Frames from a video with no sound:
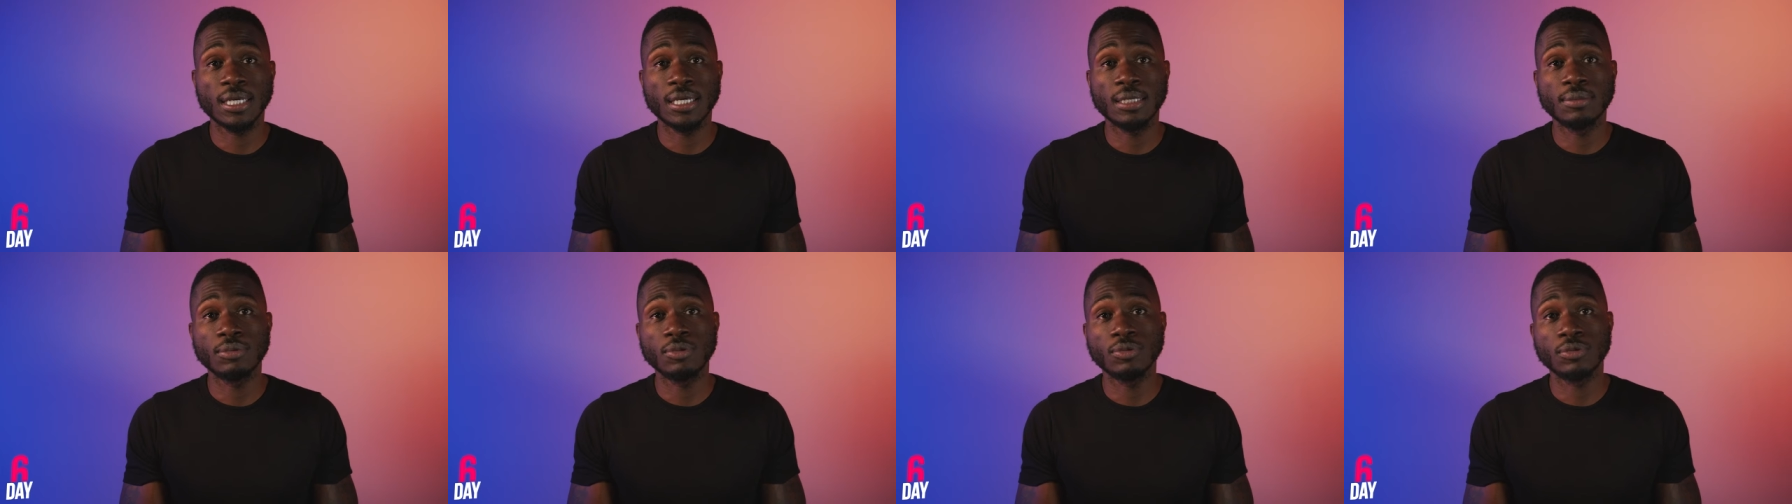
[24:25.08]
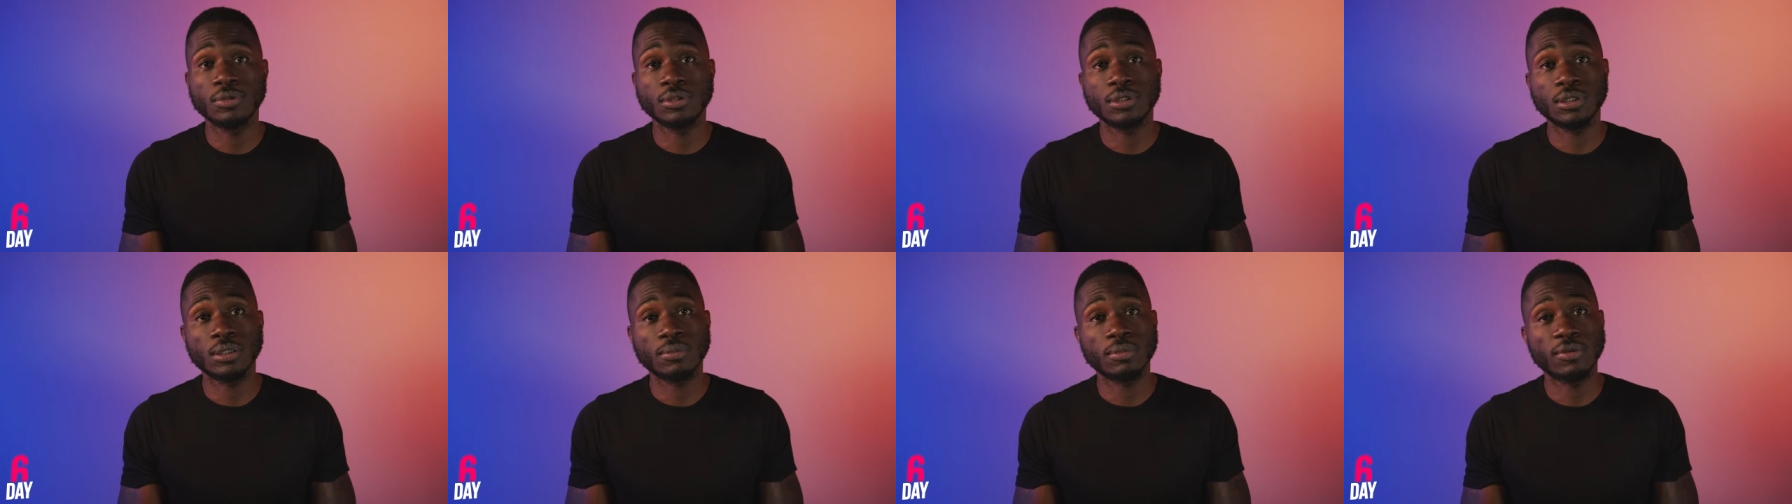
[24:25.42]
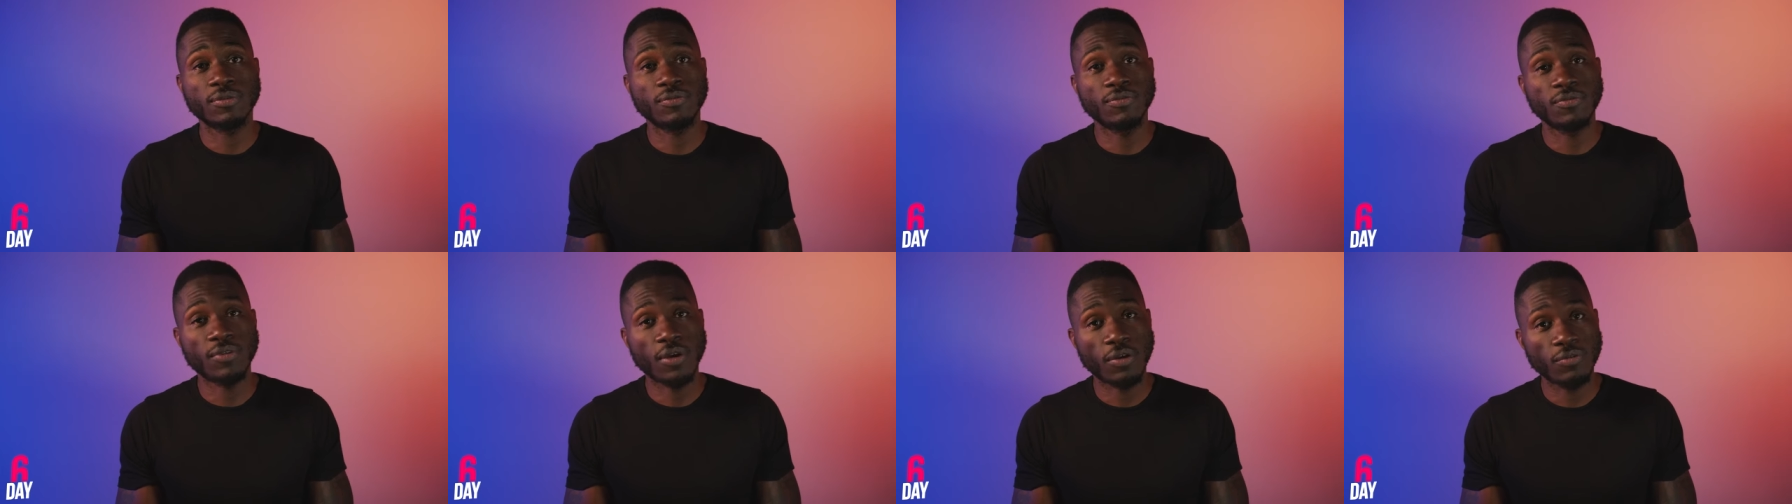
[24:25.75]
I am doing something
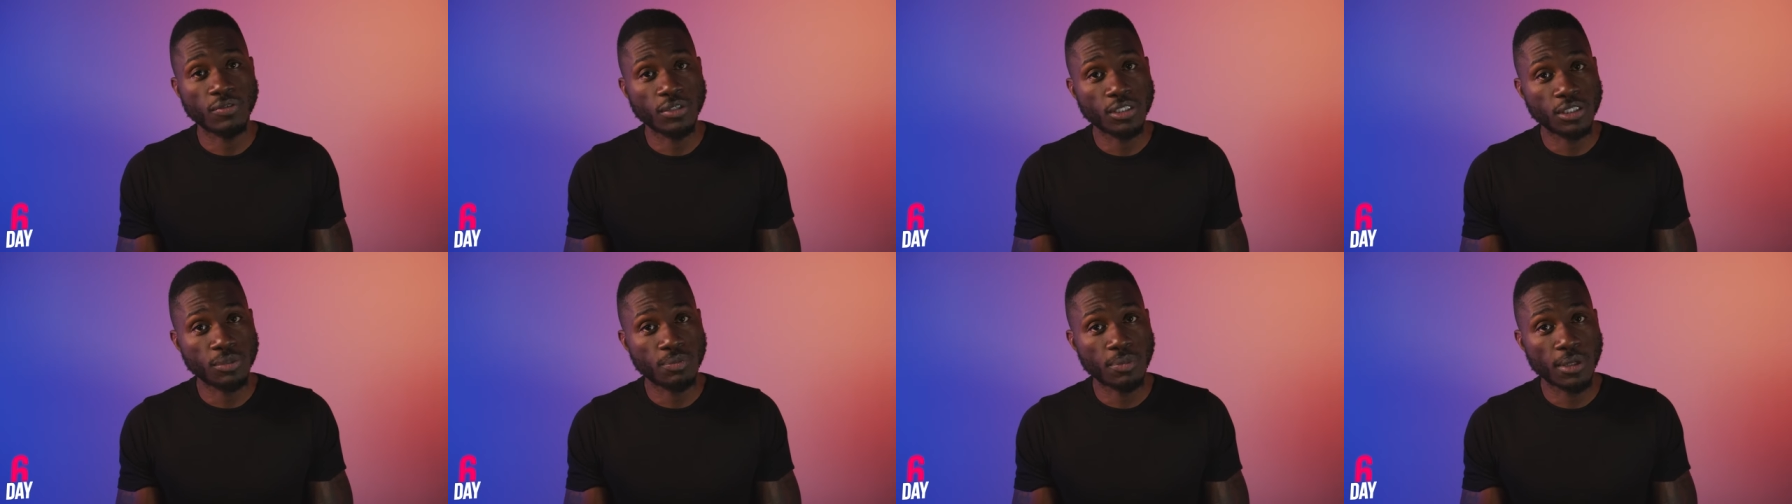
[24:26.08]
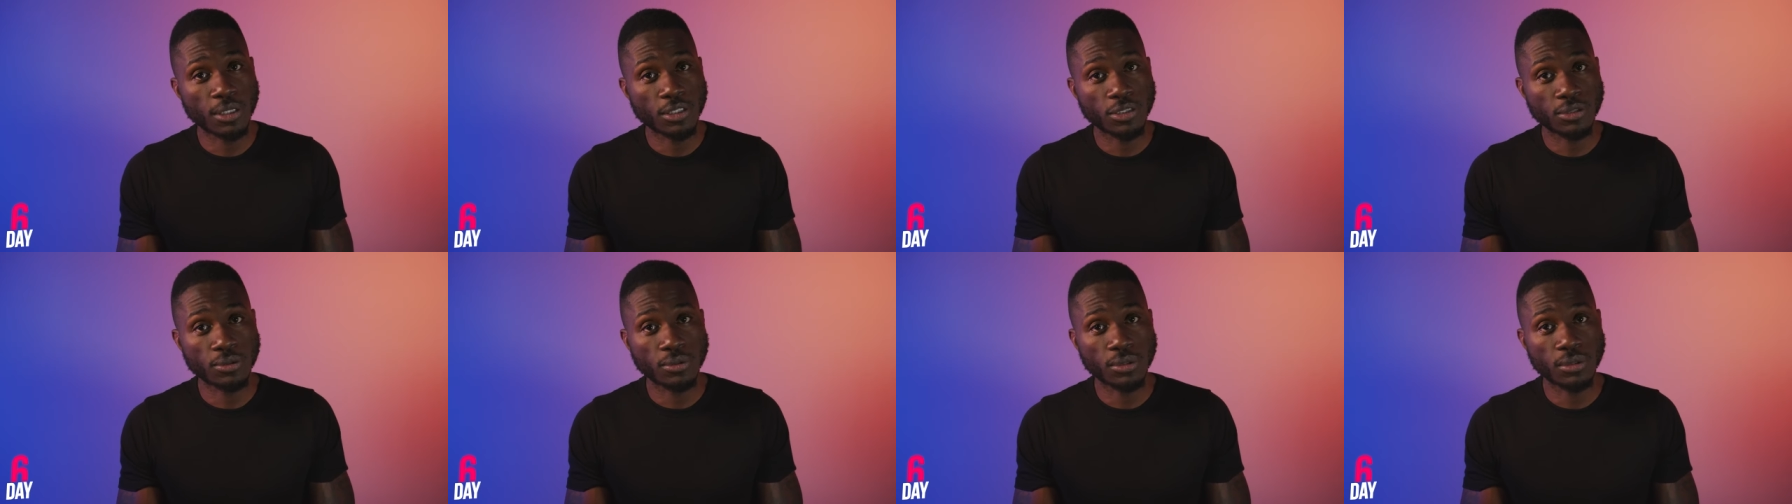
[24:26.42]
very special